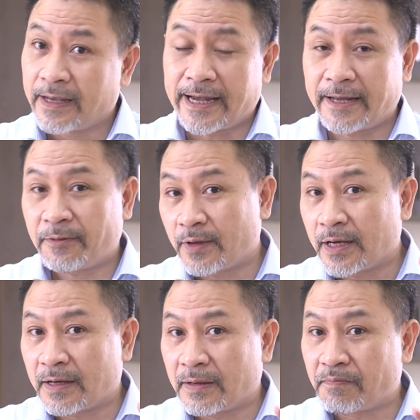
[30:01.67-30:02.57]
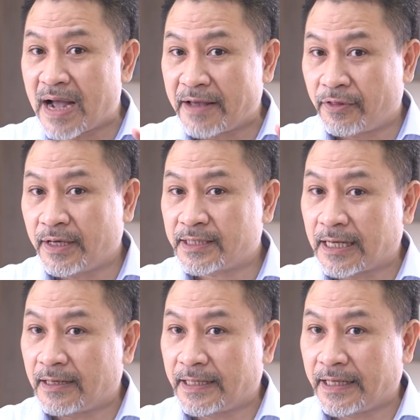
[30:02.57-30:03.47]
And by
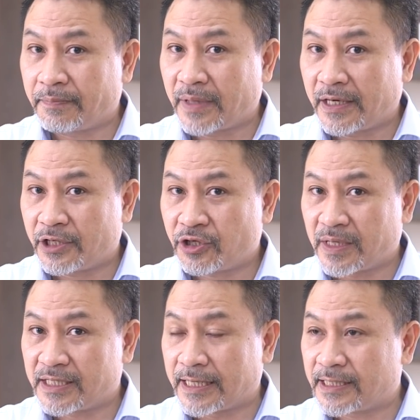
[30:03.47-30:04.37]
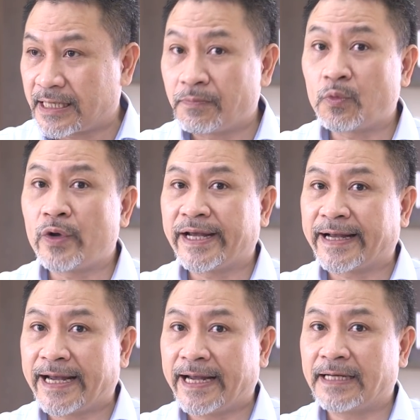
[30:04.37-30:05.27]
this learning management system, we
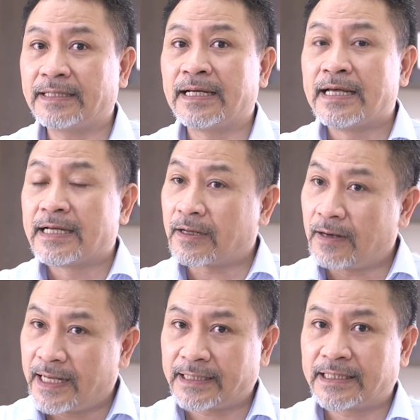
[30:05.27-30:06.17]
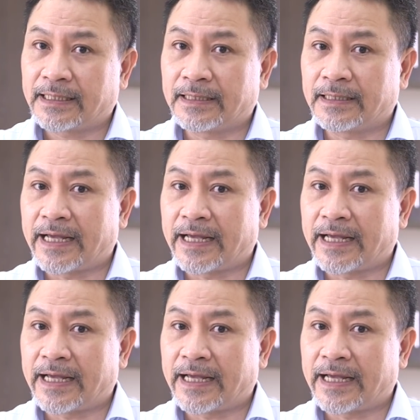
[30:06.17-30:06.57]
can collect